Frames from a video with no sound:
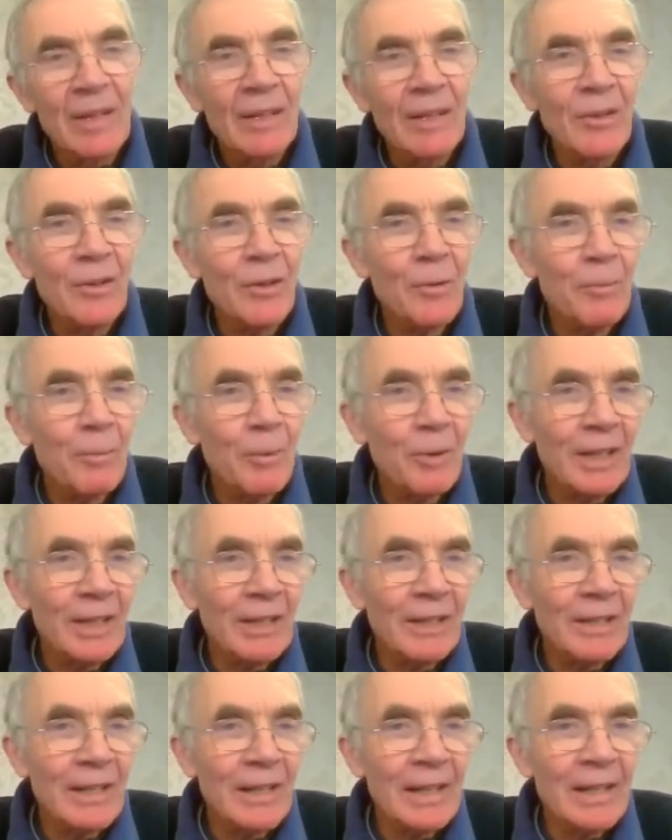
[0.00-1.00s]
You can put
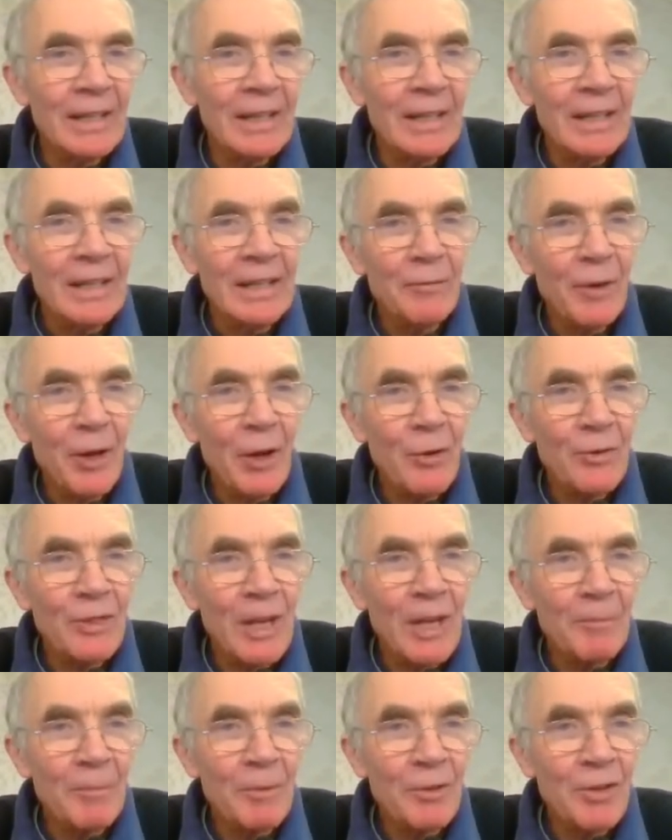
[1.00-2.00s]
in the flow
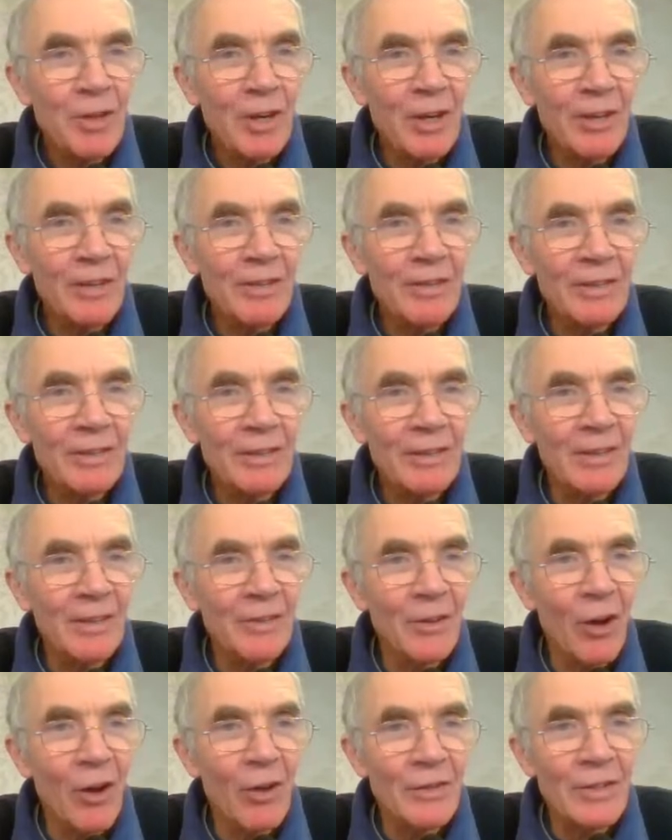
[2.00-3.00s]
temperature
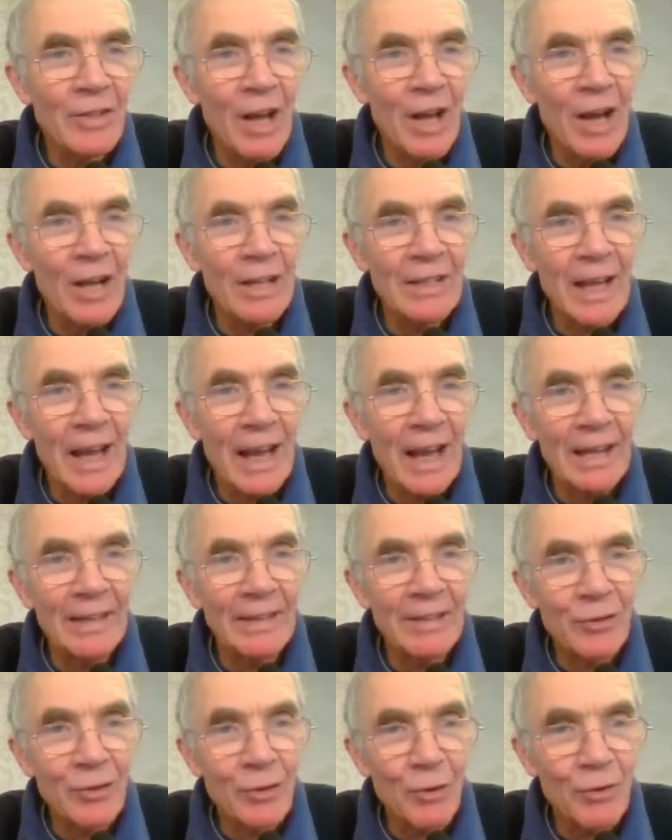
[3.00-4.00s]
on the hot side
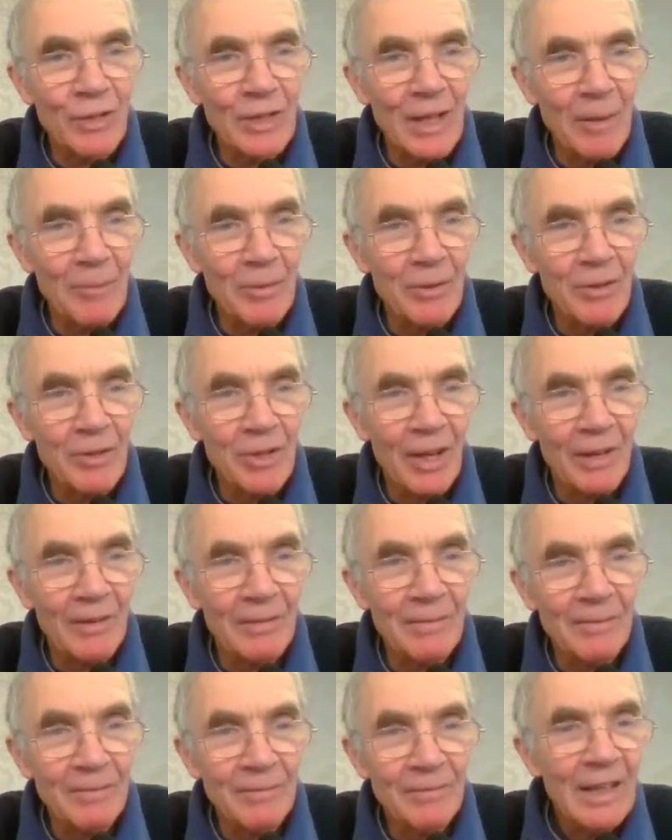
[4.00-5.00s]
and the source temperature.